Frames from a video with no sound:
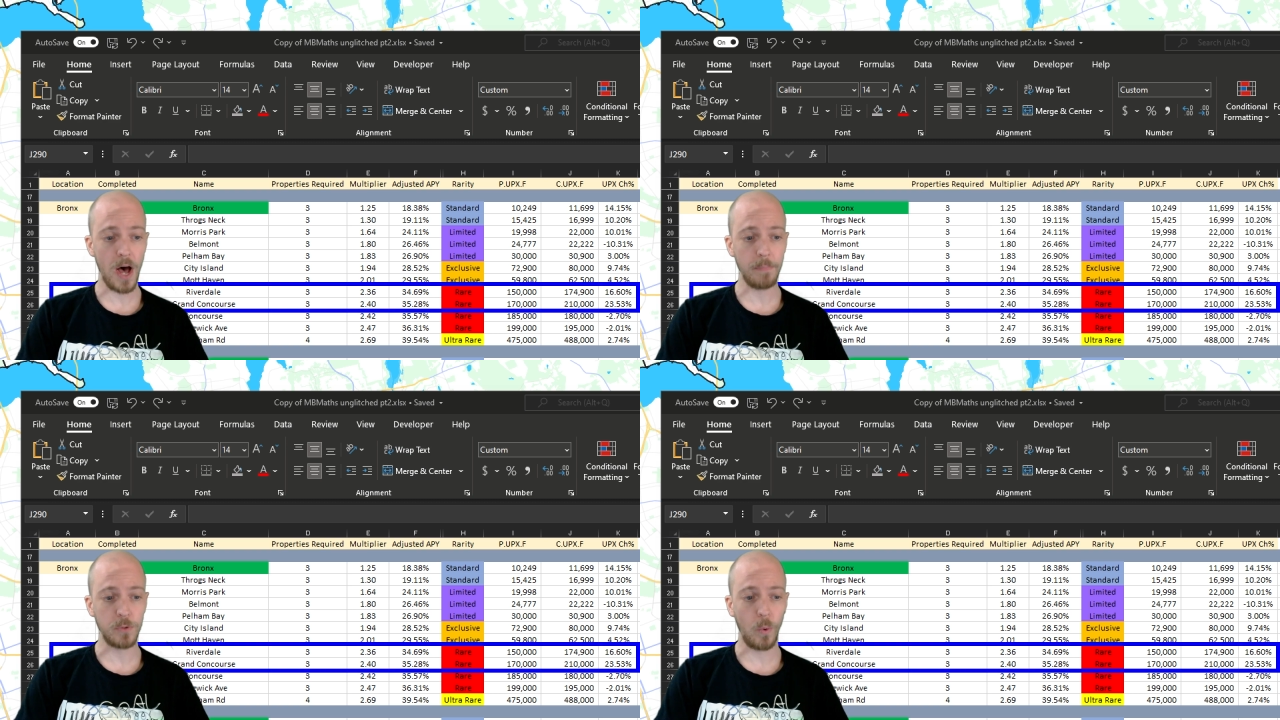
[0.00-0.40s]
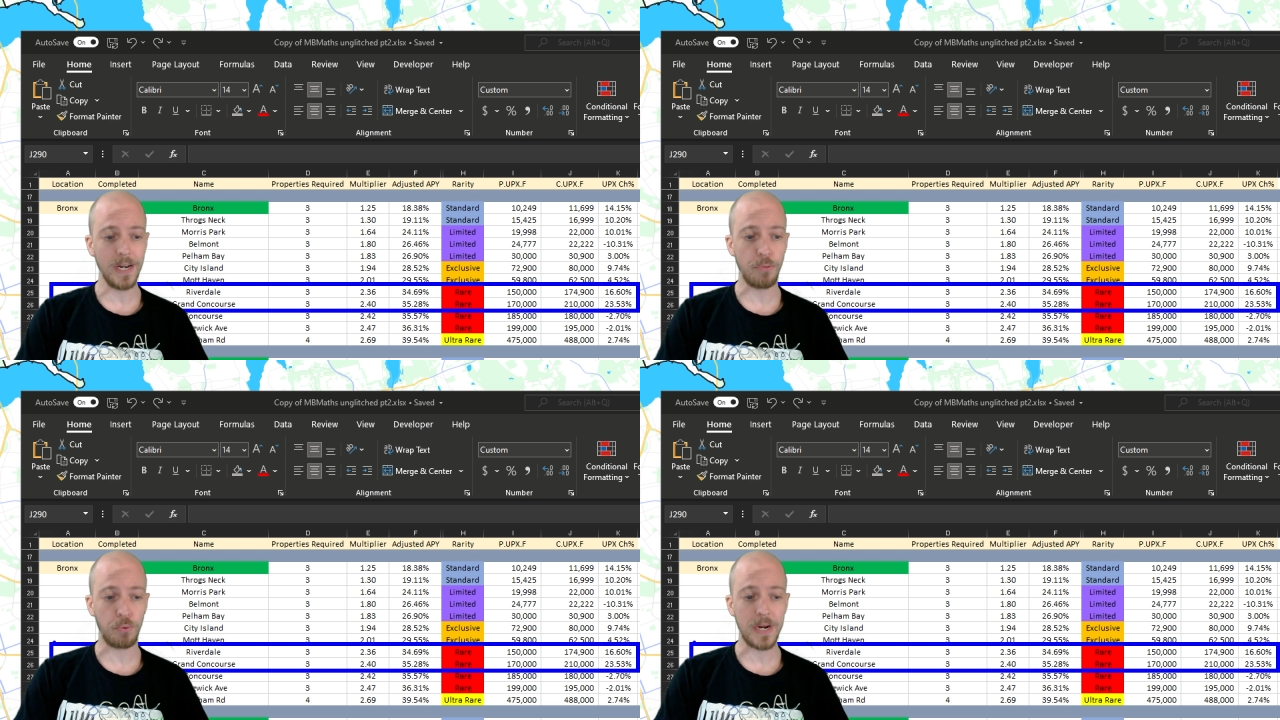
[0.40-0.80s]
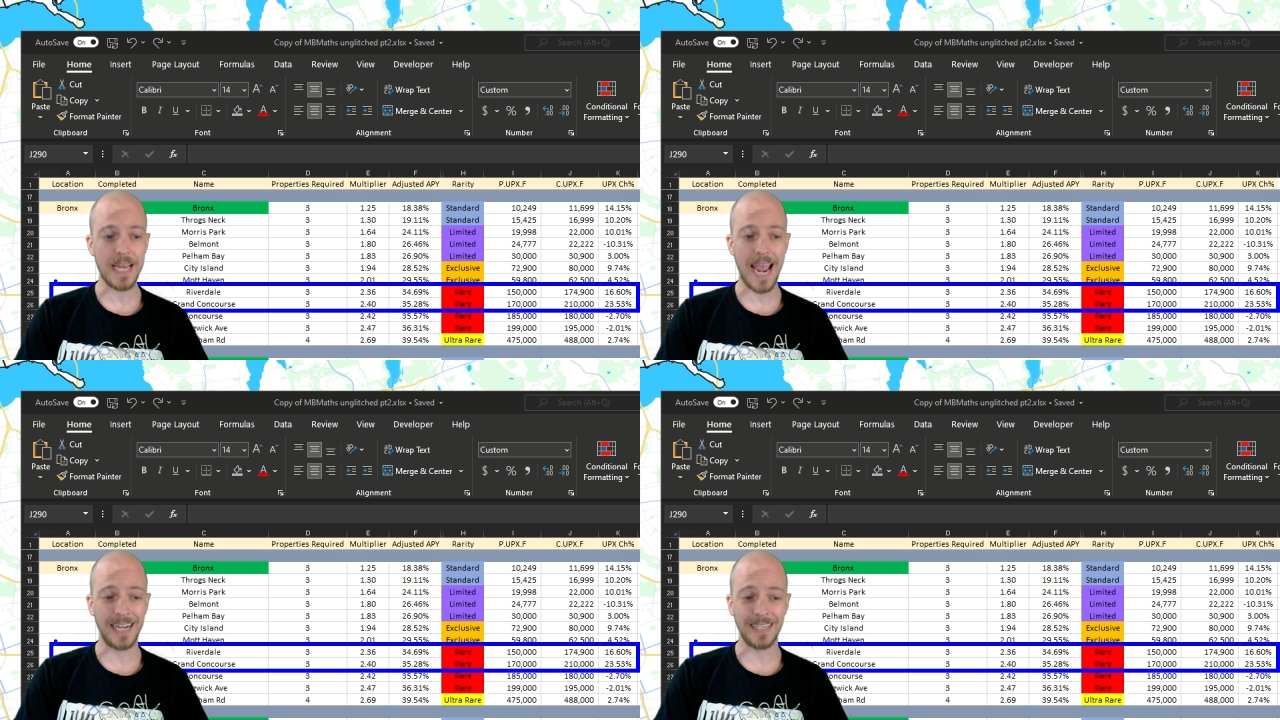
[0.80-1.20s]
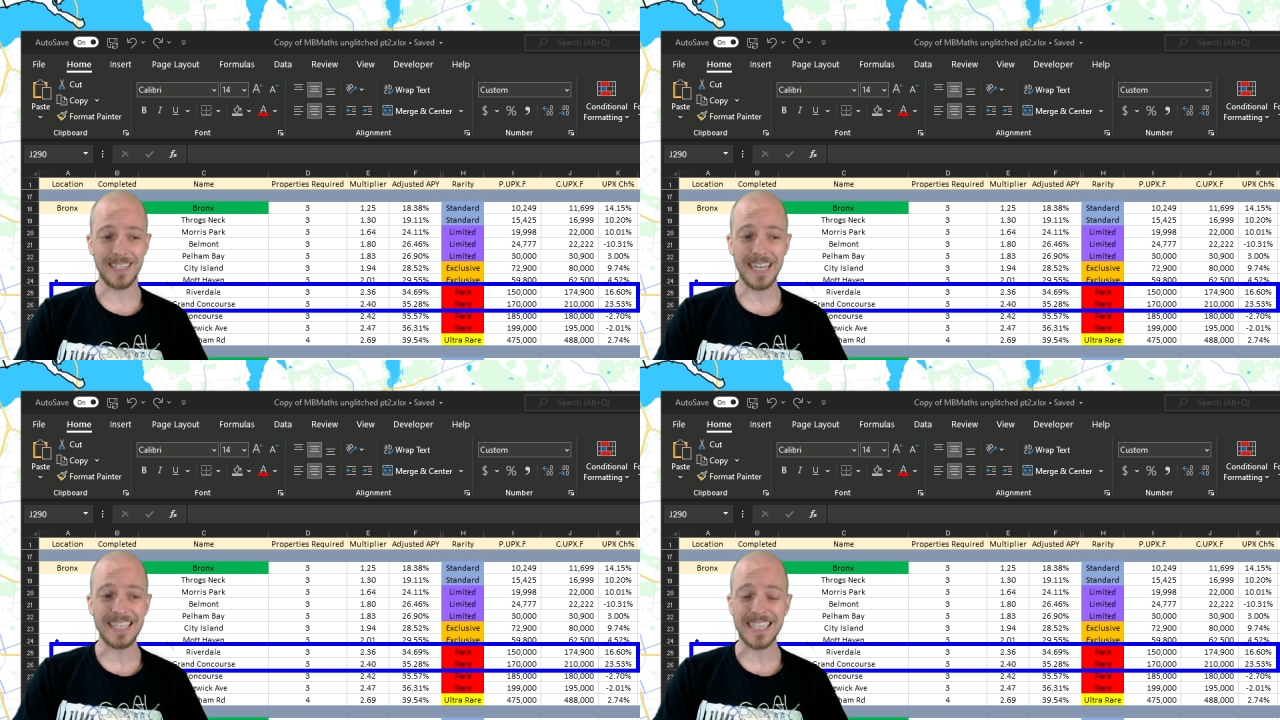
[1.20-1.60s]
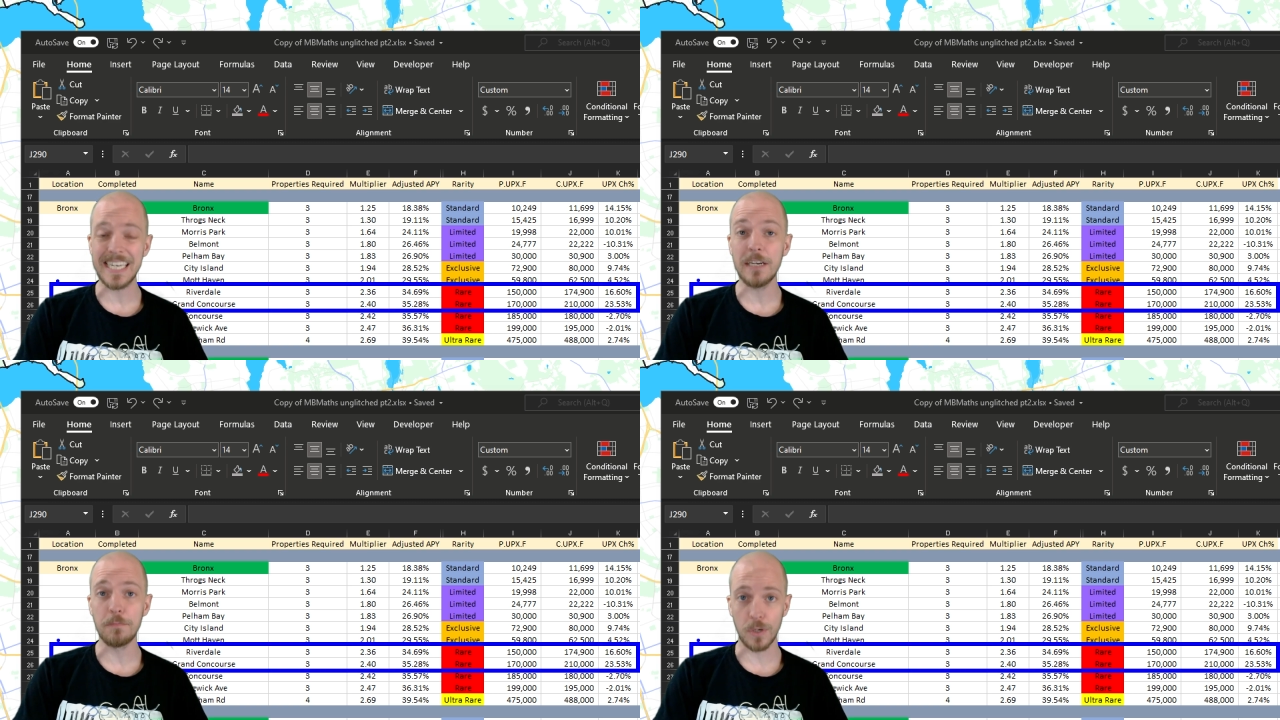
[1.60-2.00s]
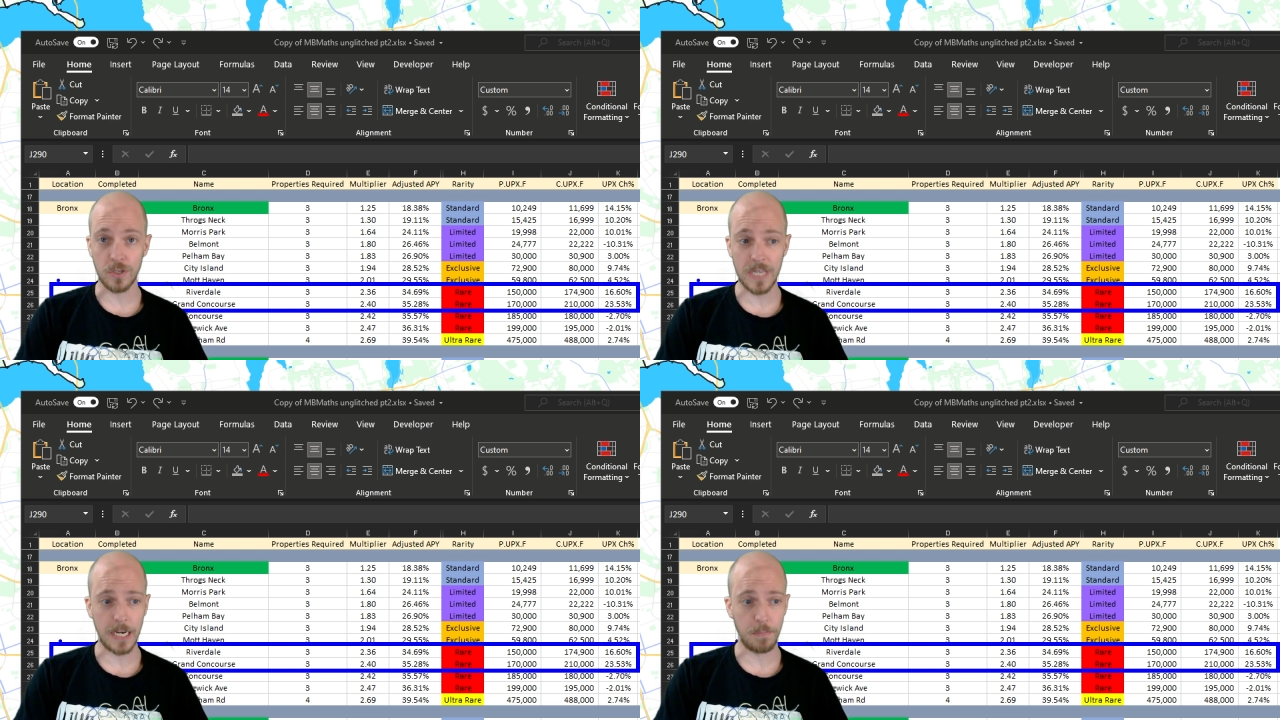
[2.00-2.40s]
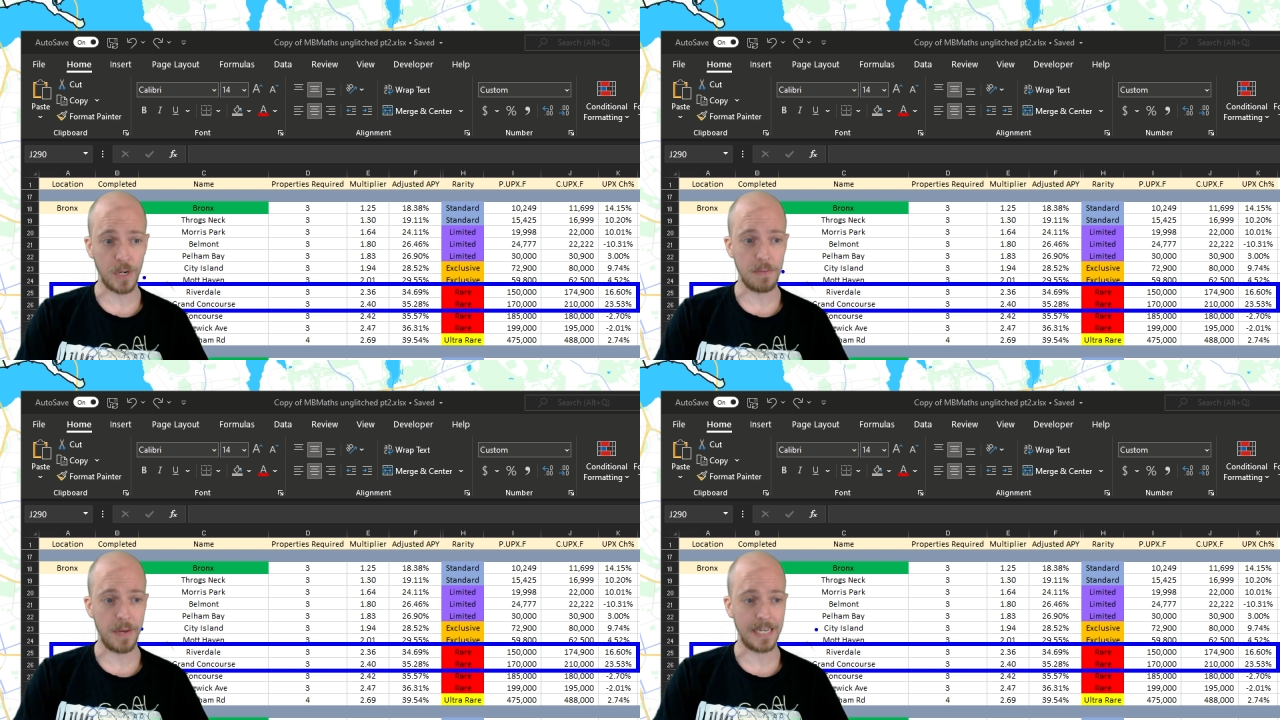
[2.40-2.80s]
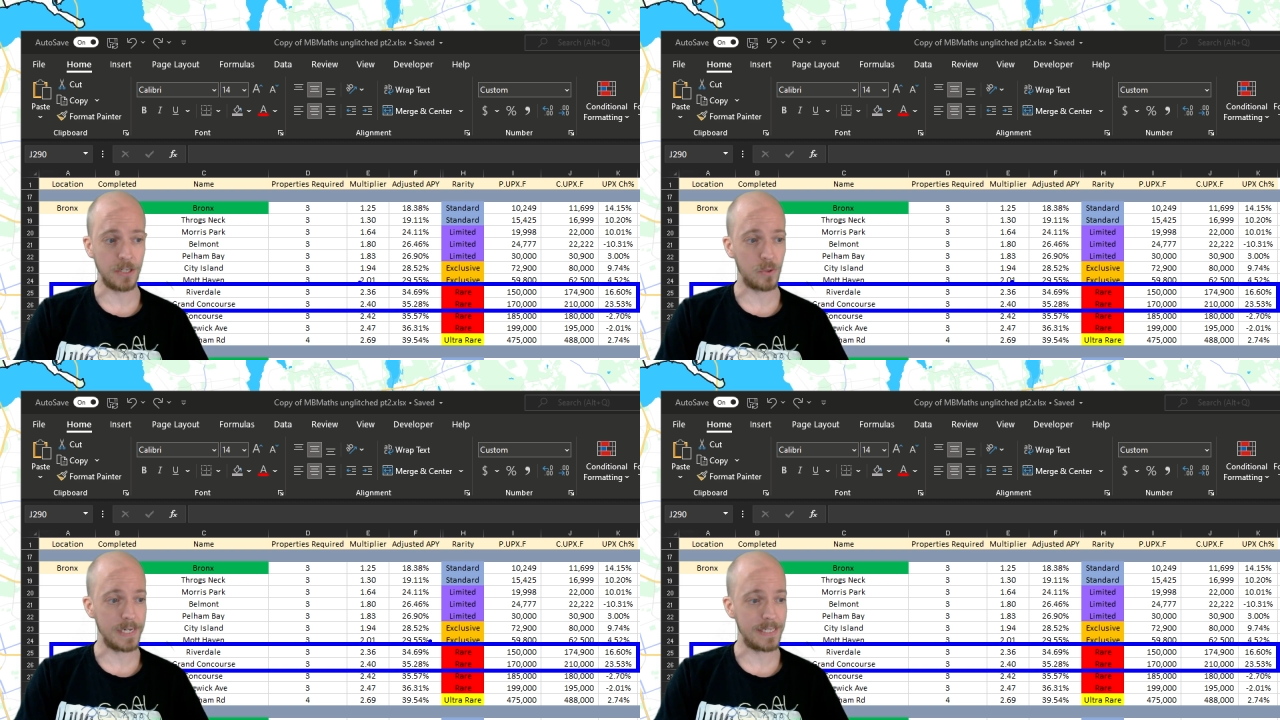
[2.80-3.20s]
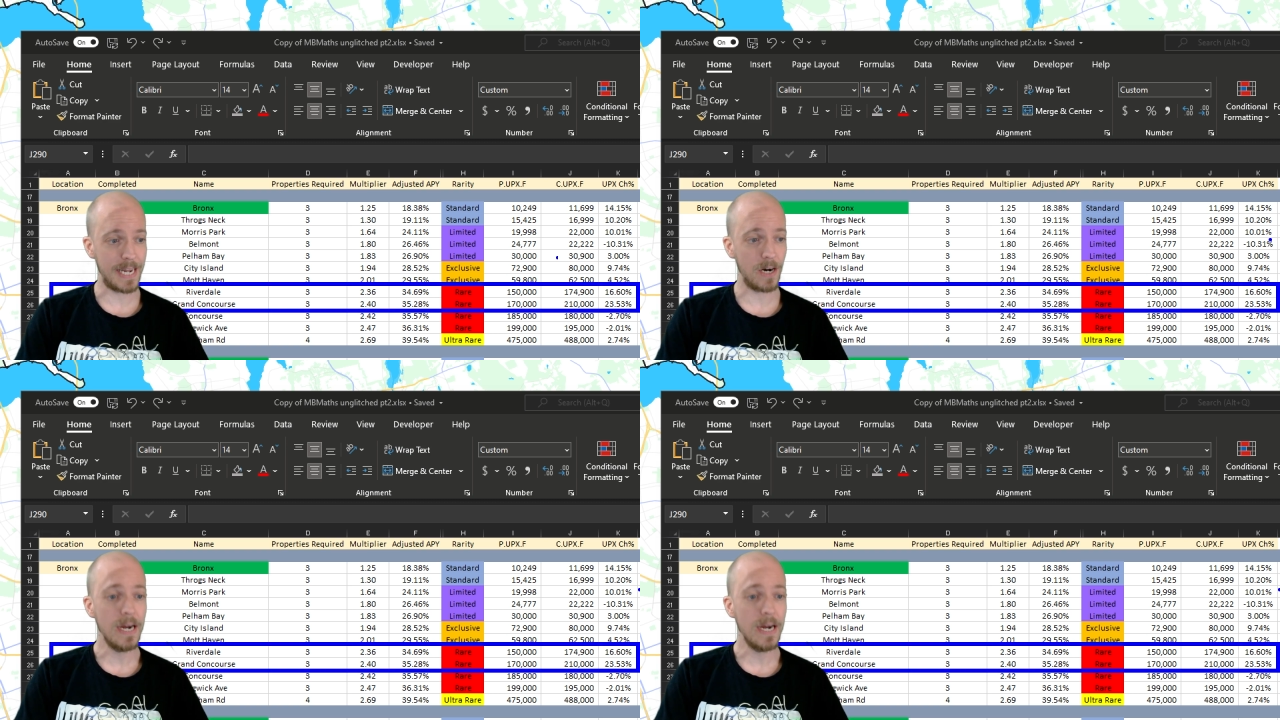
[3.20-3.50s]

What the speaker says: up 23 and 16%. Pretty big increase there.